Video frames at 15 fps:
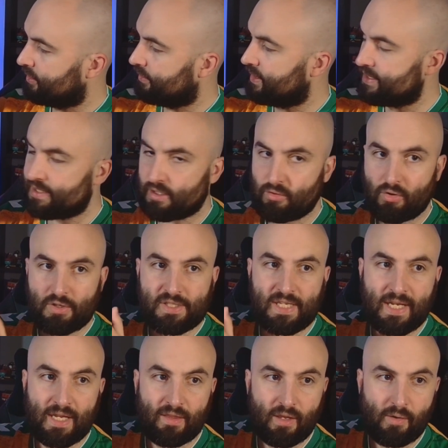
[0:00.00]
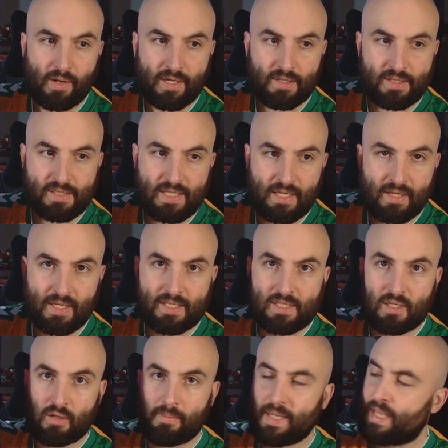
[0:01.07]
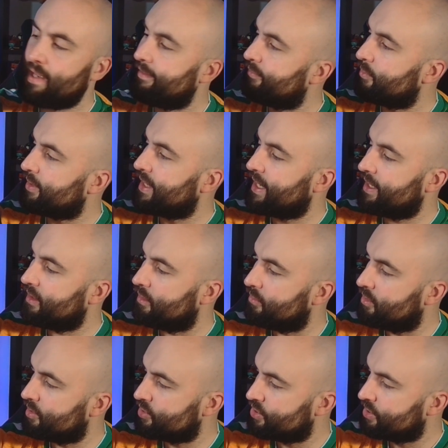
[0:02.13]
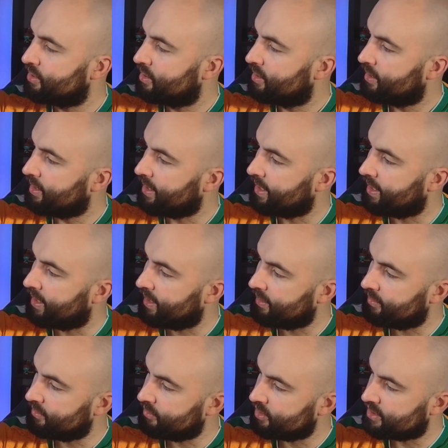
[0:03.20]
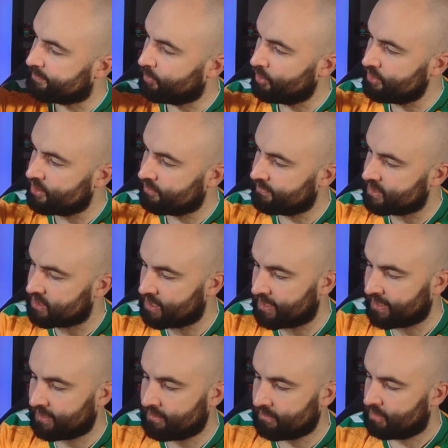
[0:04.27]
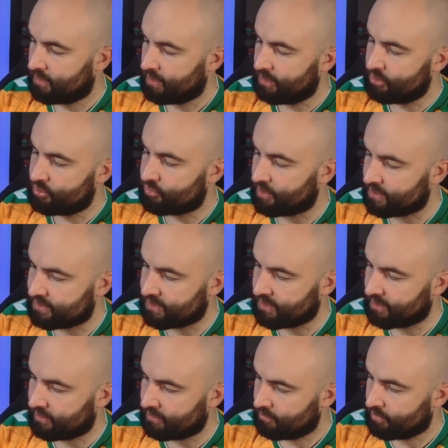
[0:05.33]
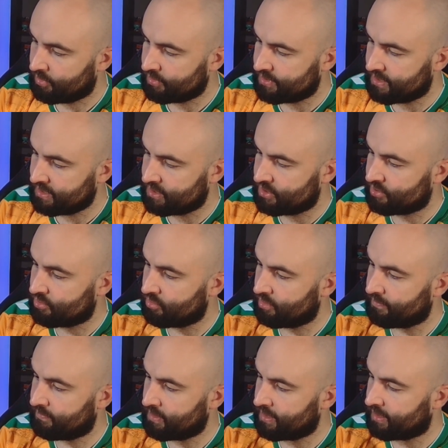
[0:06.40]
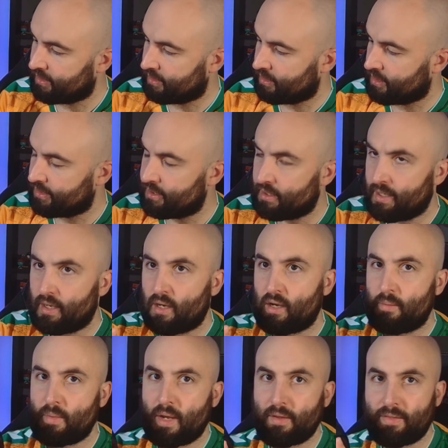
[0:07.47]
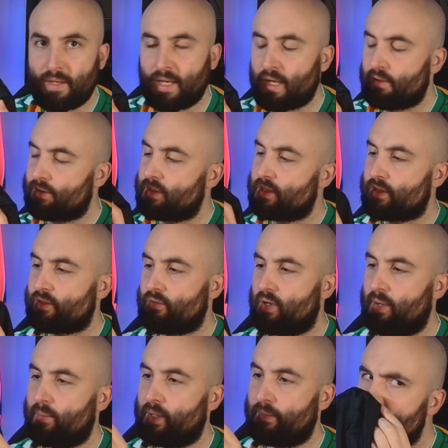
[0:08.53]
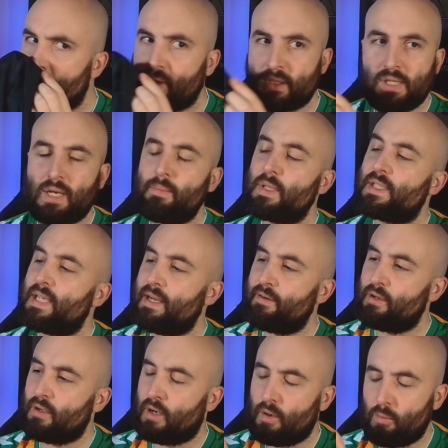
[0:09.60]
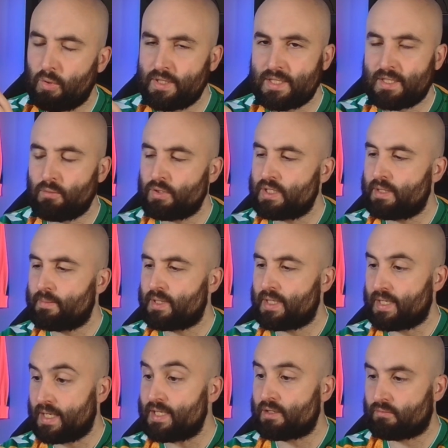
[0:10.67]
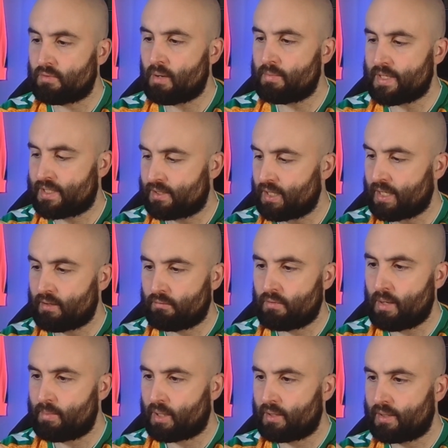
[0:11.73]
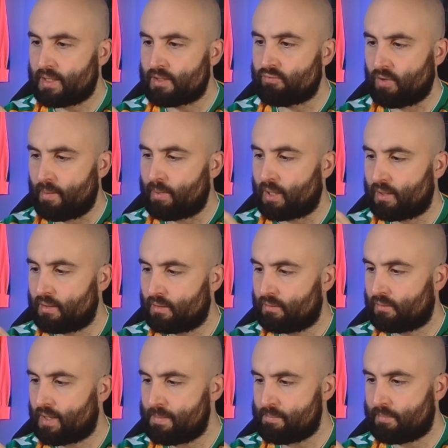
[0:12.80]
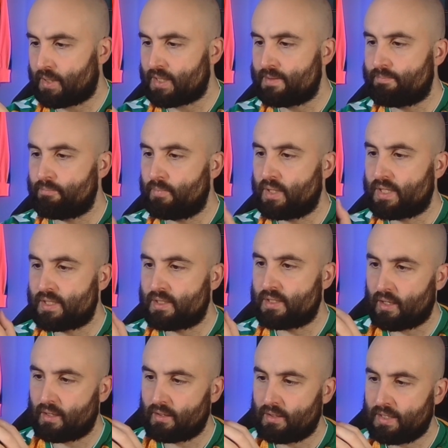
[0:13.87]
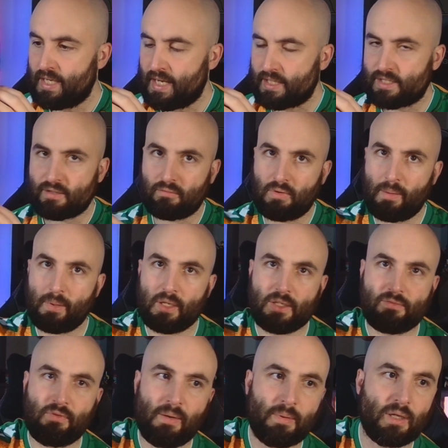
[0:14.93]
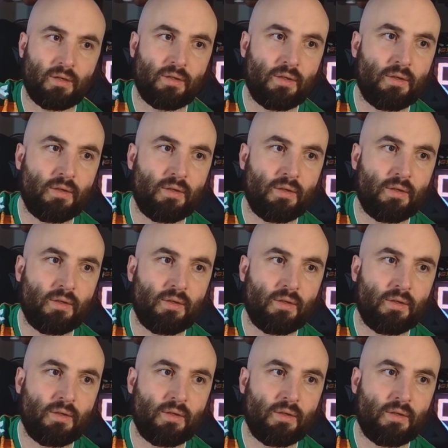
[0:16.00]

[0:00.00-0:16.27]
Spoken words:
This across here, though, I could see this. You got to be careful with that in the wash. And the sponsor is like interesting because it's sort of like I don't know how. I can't think how to describe it. It's like a material. What's the? It is a rub. It's like a rubber. It's rubber, right? But it's a rubber. It's rubber.